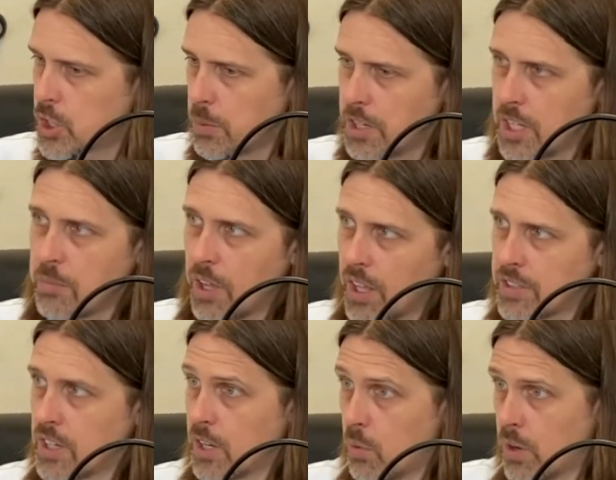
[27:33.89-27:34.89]
Shoot me an email, I'll
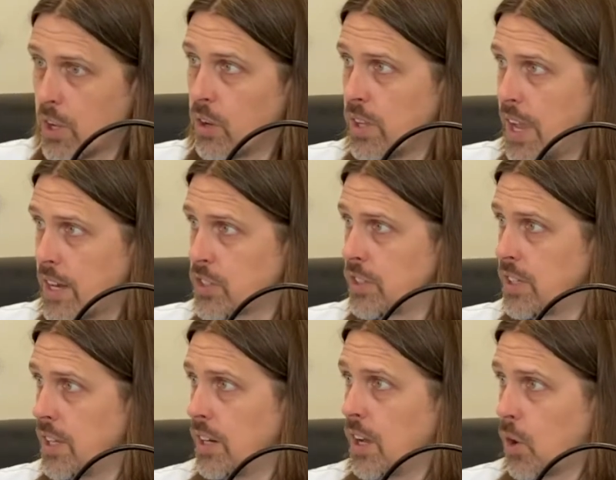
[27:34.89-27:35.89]
tell you where to go to actually
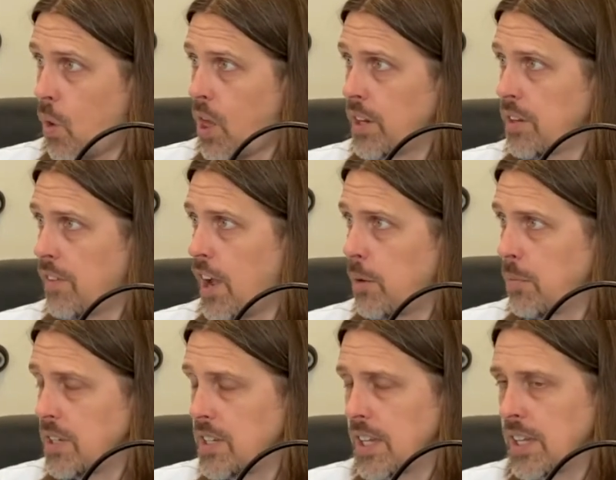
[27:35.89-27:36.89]
get a quality
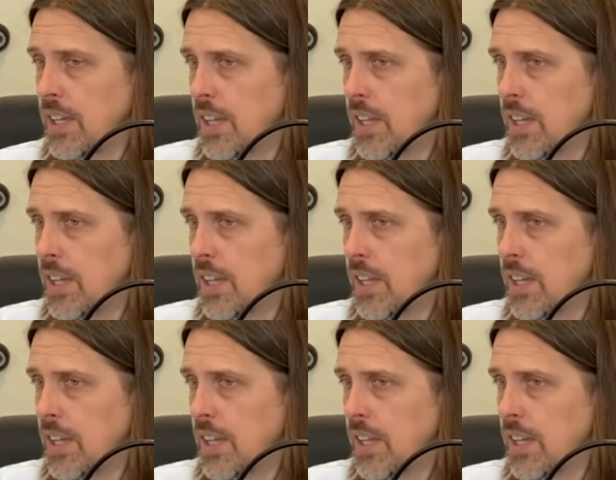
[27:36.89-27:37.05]
vitamin D.